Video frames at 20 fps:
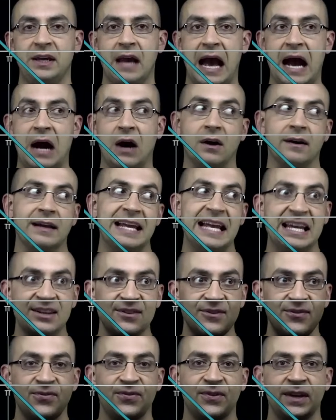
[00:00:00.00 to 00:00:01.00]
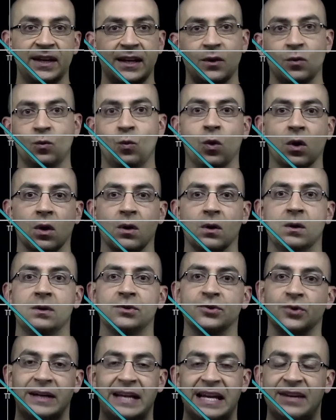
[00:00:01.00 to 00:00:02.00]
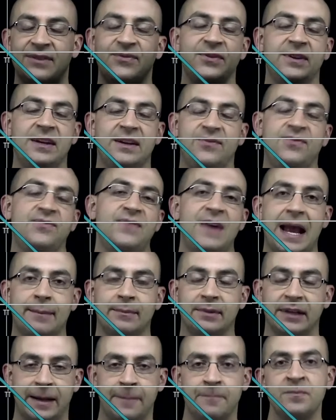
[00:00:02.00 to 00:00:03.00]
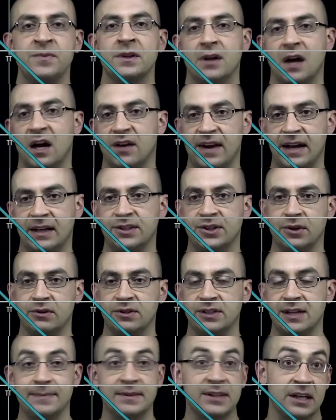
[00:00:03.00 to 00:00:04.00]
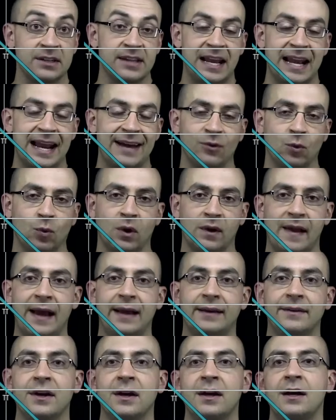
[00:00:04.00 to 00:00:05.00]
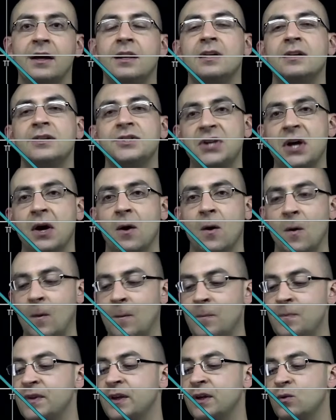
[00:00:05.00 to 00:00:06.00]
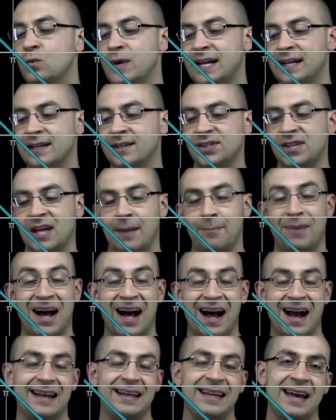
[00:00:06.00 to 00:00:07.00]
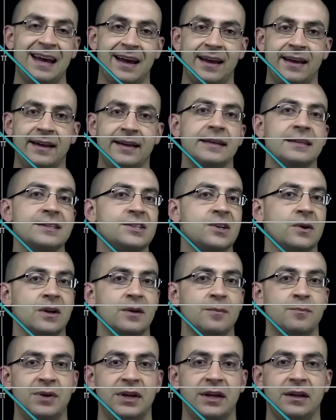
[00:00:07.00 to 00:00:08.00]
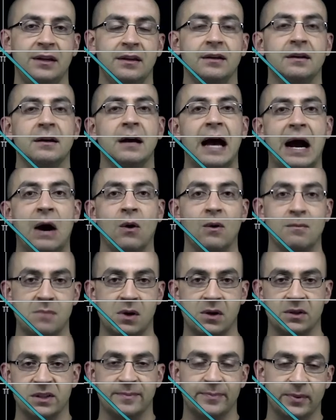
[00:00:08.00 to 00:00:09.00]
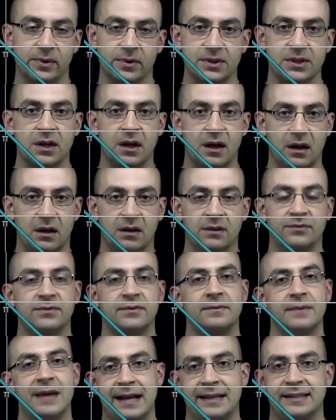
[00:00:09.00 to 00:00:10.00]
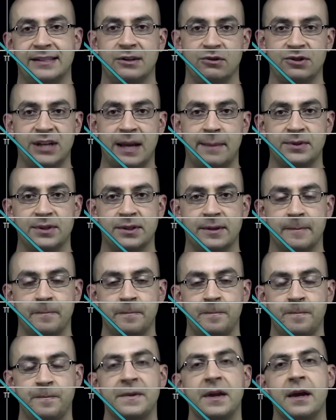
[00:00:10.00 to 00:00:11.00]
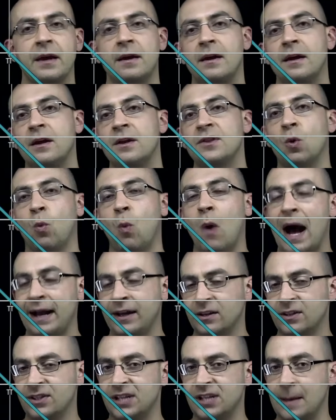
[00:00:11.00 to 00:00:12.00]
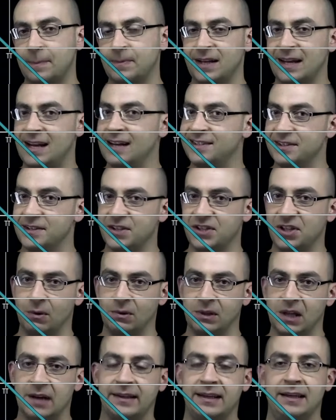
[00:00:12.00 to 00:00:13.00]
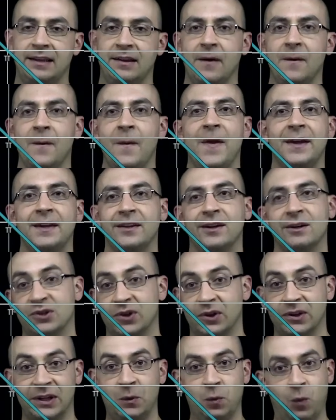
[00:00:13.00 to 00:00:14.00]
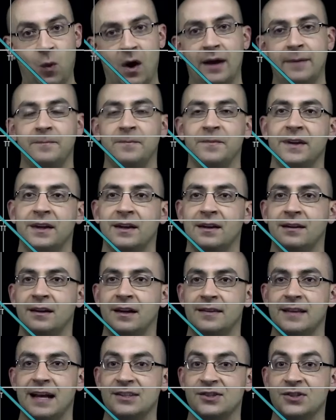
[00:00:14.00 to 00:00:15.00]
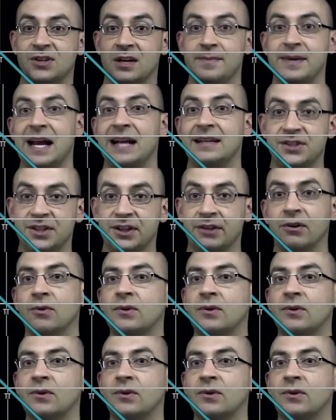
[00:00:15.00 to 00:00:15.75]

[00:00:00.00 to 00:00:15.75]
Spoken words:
our infinite world or infinite family of x-intercepts, because they never will end. So we can say pi k is going to be our multiples of x-intercepts. The y-intercept isn't so lucky though. There's only one, and that's going to be at 0,